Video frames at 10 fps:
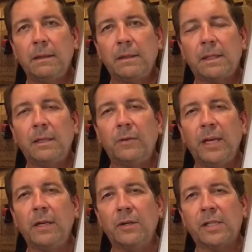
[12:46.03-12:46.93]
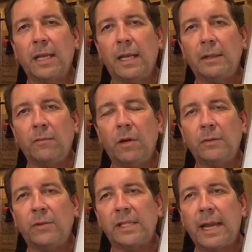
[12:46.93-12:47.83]
See, do we understand
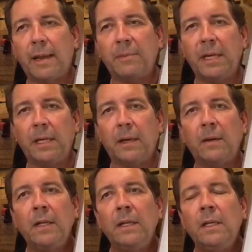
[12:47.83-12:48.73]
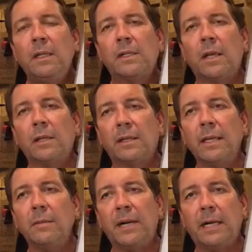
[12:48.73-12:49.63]
what, what's happening here? So the
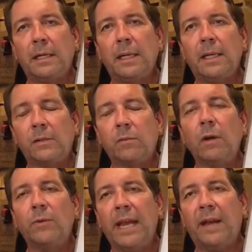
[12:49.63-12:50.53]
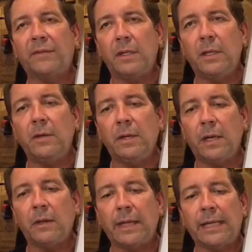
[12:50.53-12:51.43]
thing about it is, what do we have to do
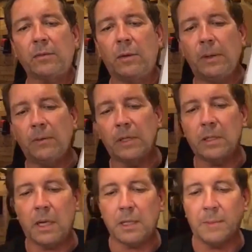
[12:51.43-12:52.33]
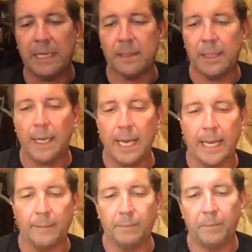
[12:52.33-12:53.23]
here? That's what we want to talk about
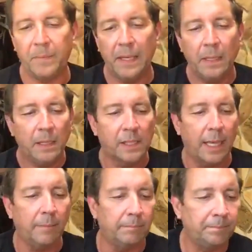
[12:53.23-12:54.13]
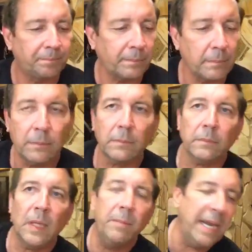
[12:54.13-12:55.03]
tonight. See,
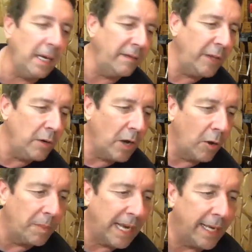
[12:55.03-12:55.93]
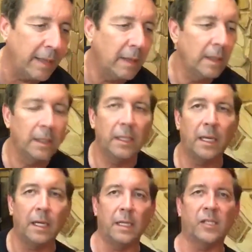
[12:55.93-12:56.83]
many of you know my
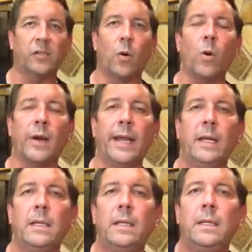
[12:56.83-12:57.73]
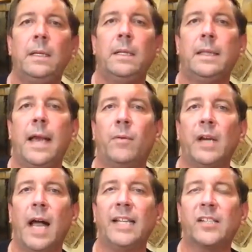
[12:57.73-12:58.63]
uh, story that
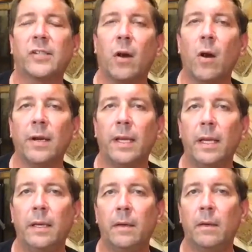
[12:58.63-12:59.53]
when I started,